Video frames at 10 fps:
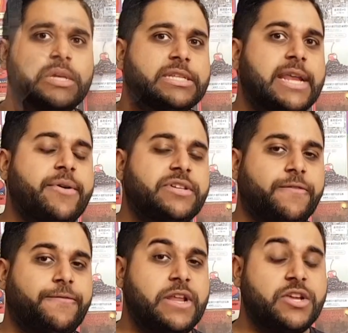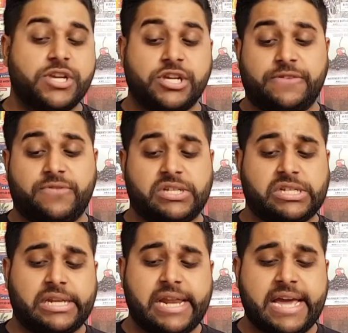So now into the finish actually for the
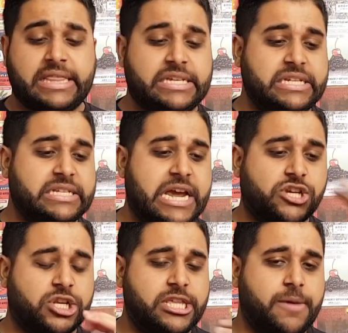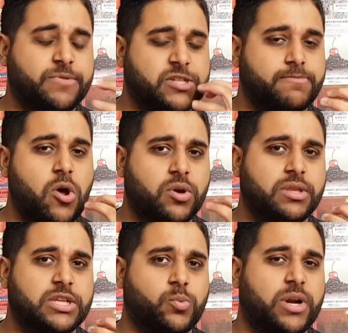Select. This is actually, the smoke on
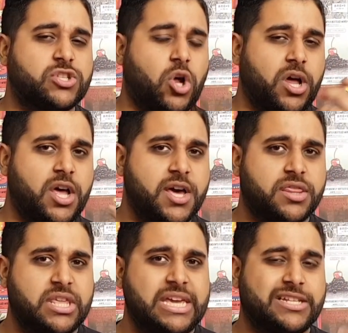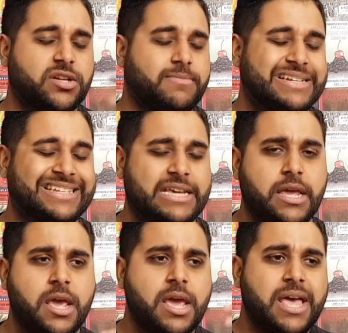this one is not earthy, it's not
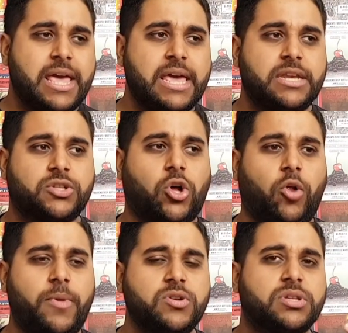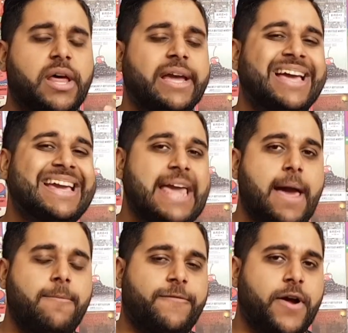musky. It's almost like a
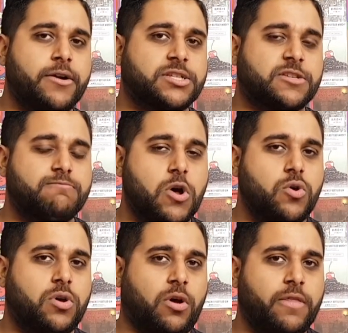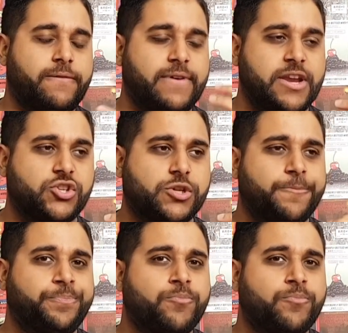campfire smoke on the finish.